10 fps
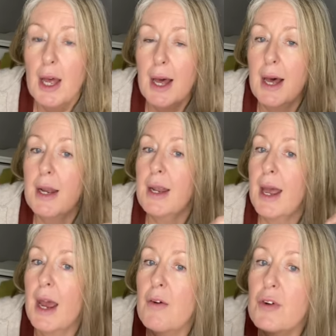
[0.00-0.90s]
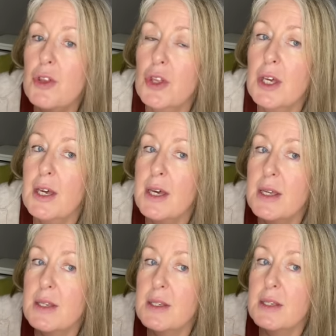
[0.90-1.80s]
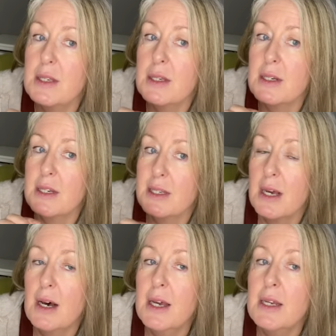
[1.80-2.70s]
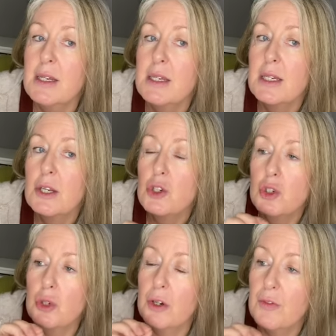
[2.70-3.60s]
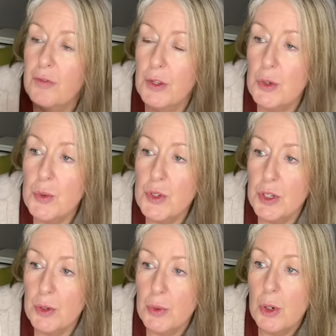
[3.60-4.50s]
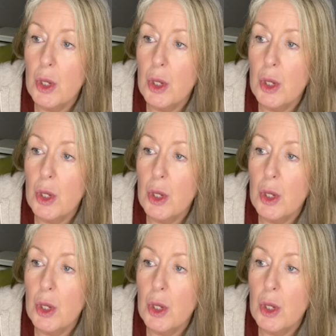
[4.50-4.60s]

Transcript: and everything is designed to confuse you